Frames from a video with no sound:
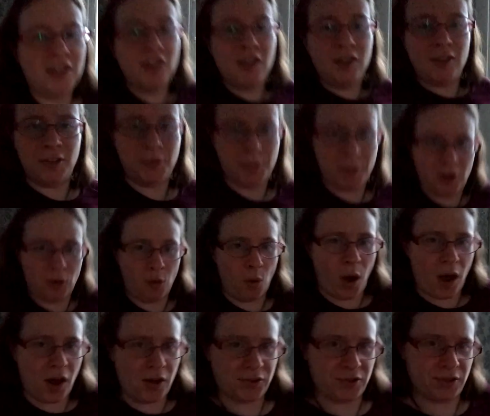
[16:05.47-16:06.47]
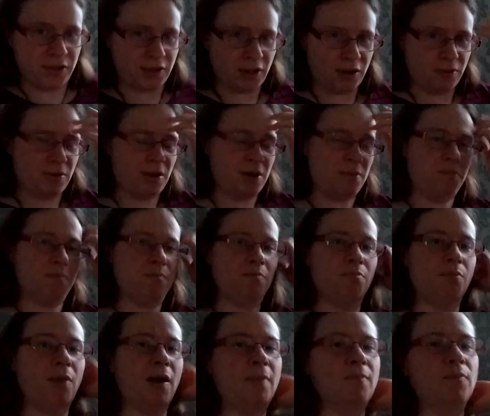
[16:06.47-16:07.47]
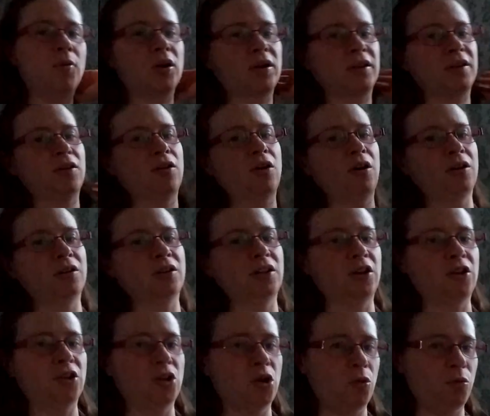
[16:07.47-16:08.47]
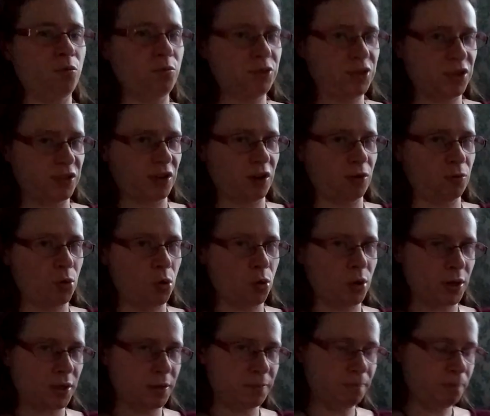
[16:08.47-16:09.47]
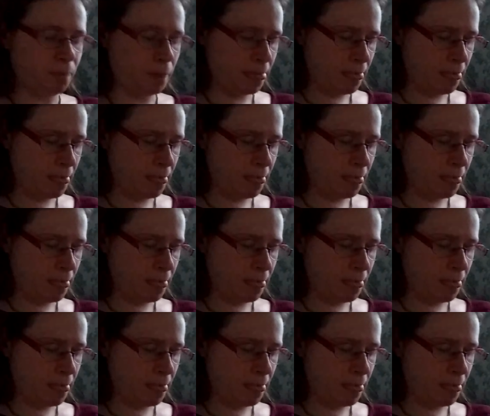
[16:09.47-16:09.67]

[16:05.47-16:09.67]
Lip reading: It's been a while since I read my book and all, let alone since I wrote it.